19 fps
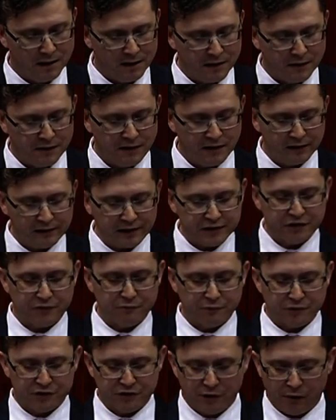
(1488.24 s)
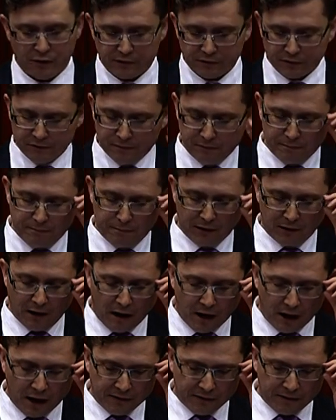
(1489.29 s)
The election result
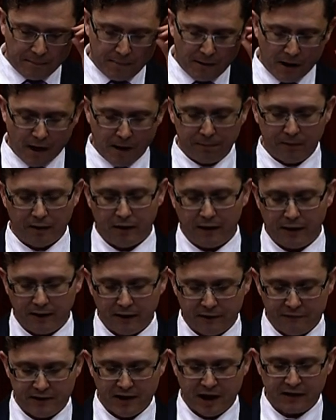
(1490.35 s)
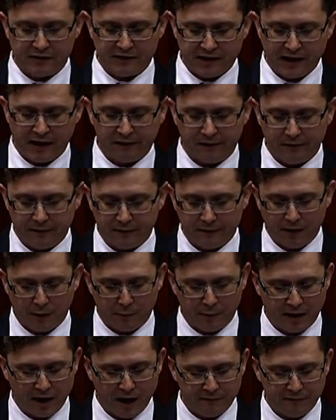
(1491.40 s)
belied the pipeline of young talent that
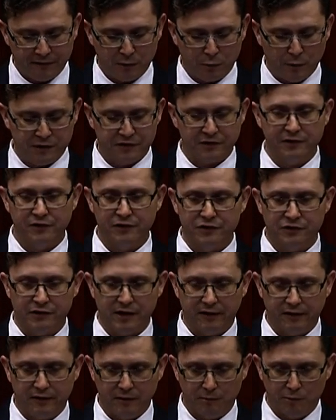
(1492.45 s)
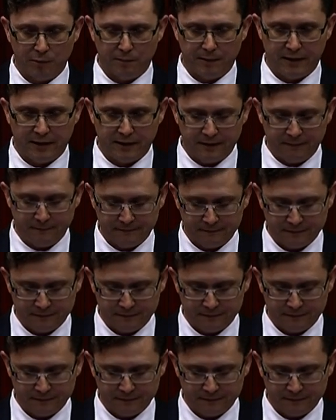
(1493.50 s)
we have in the Western Australian Liberal Party.